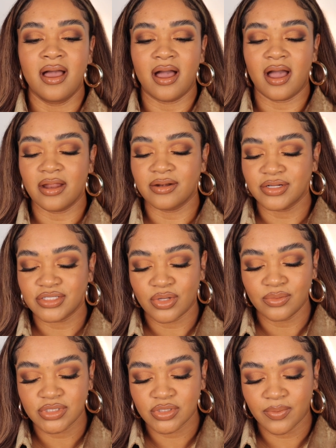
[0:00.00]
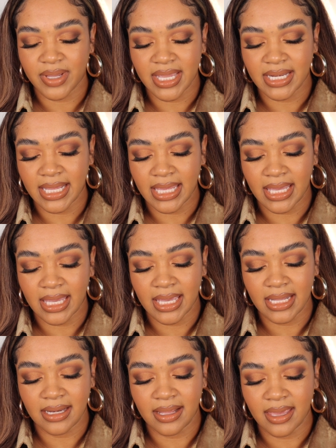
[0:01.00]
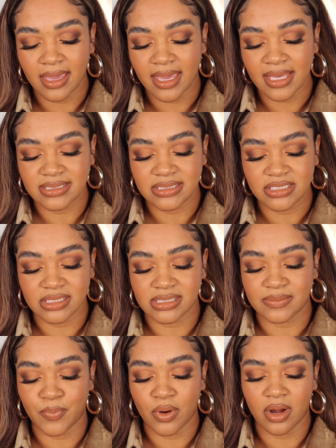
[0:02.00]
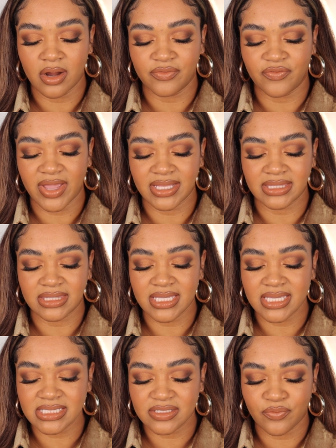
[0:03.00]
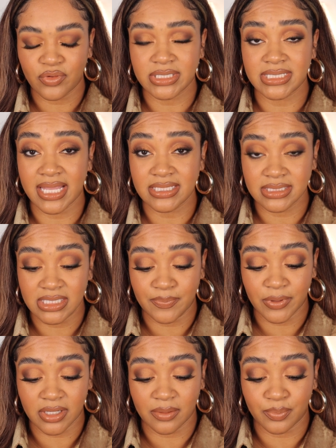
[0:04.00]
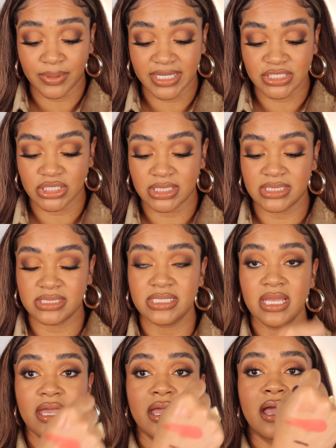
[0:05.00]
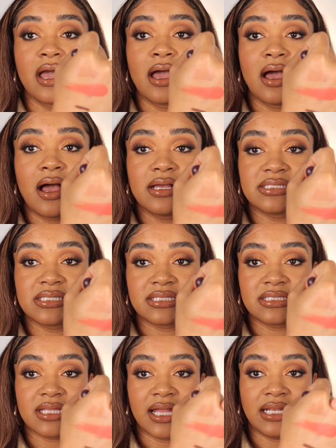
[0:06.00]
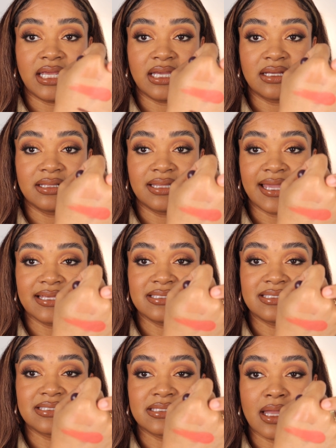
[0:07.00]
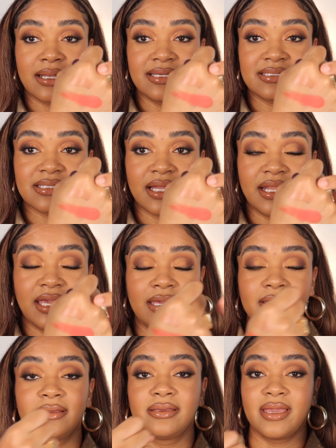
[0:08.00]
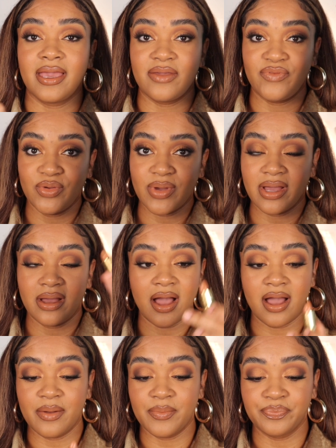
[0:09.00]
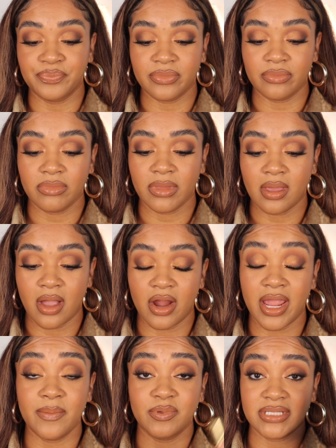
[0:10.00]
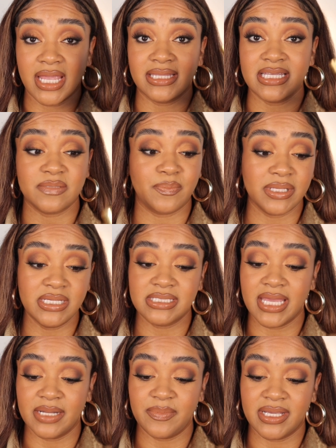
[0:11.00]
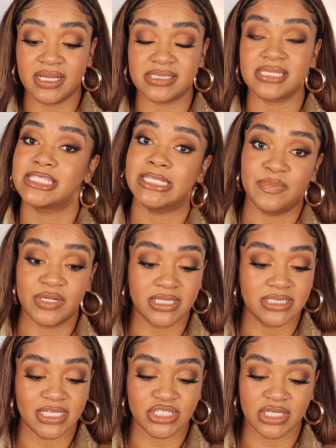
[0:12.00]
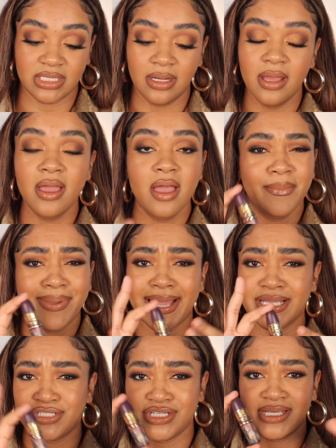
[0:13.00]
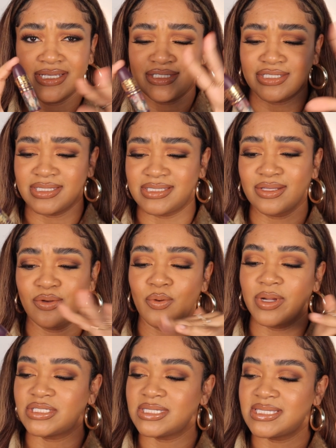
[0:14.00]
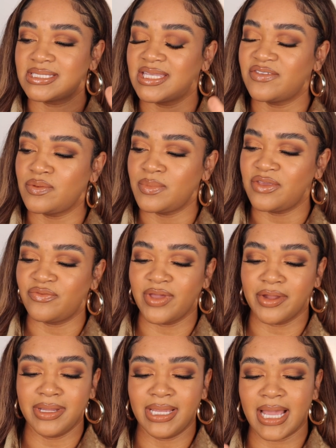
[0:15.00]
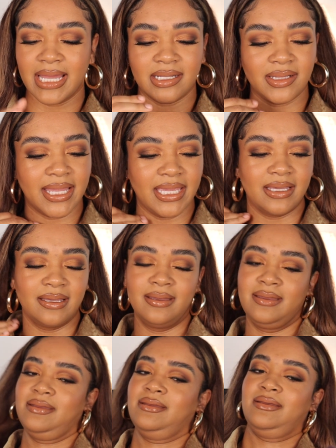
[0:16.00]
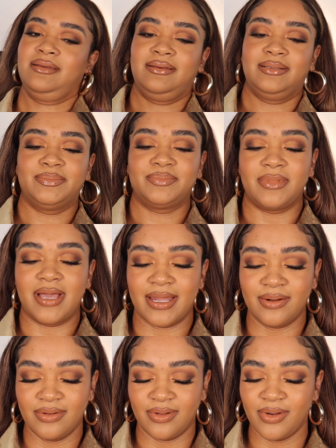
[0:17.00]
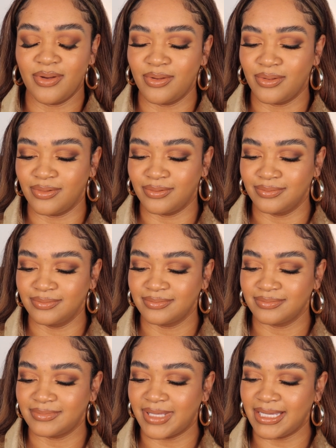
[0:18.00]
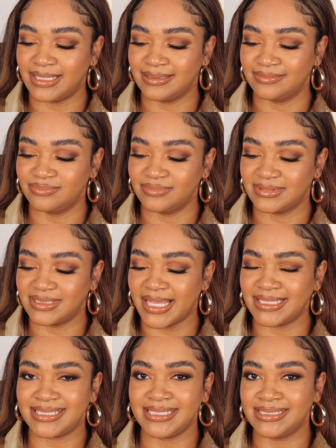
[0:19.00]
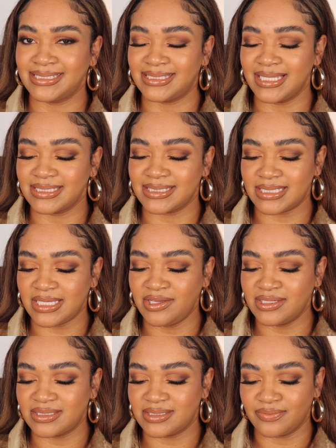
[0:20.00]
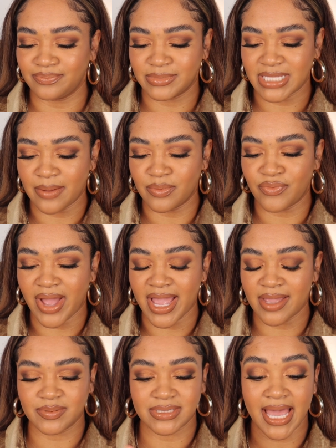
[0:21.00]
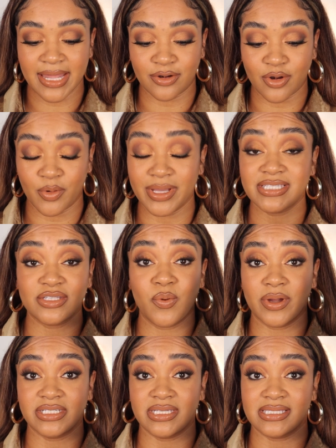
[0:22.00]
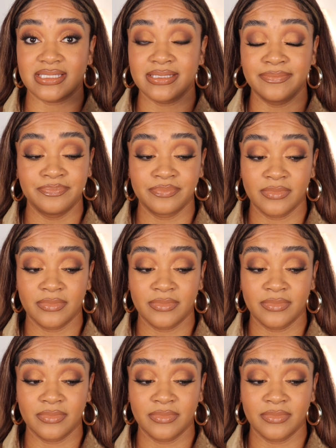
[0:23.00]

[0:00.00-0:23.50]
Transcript: undertone to it, and it's just perfect. This for tan to deeper complexions, stunning. Like, stunning, stunning. If you um are able to get this, please get it because it's limited edition. Packaging is just gorgeous. It's giving me very kind of like, I don't know, like nineteen sixties type of vibes. I don't know. It's gorgeous.